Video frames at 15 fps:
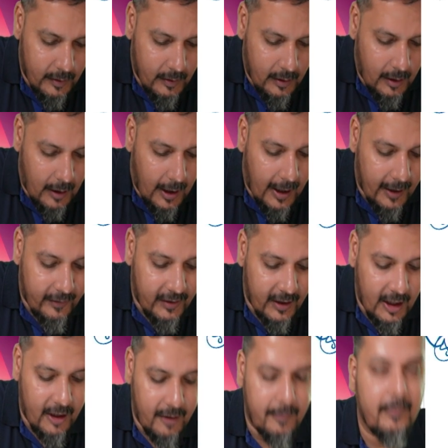
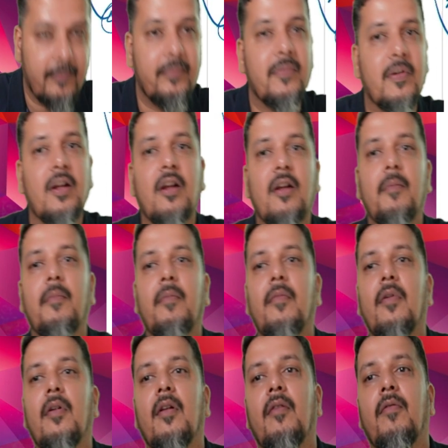RCM.
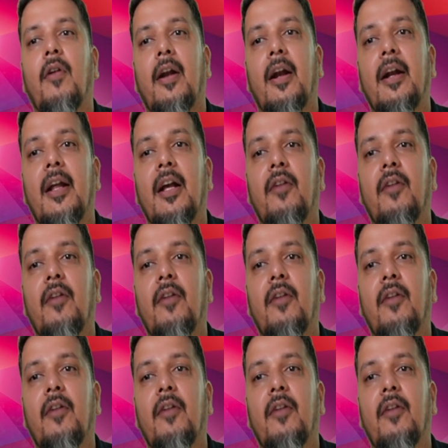For renting of